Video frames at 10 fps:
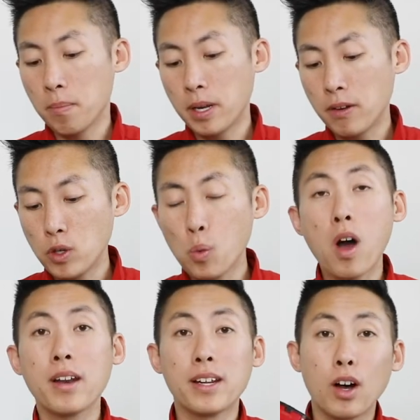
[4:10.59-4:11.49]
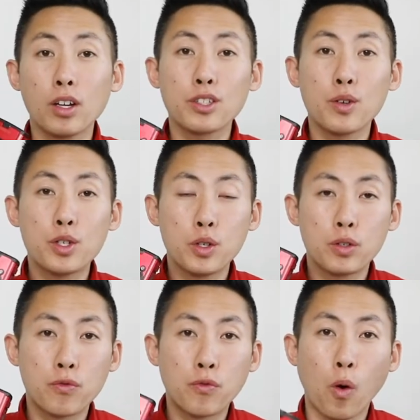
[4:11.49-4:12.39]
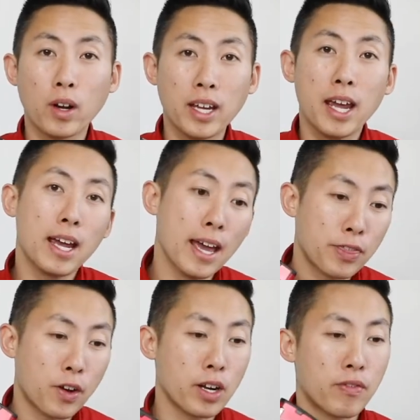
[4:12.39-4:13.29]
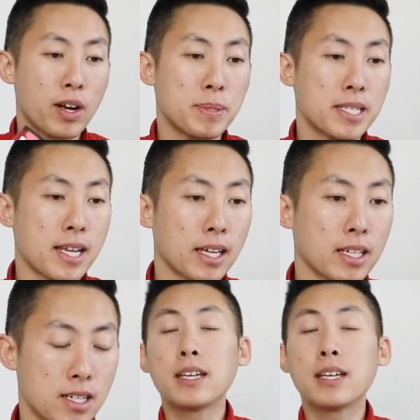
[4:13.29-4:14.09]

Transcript: But if you want, it also shoots 4K at 30 frames a second.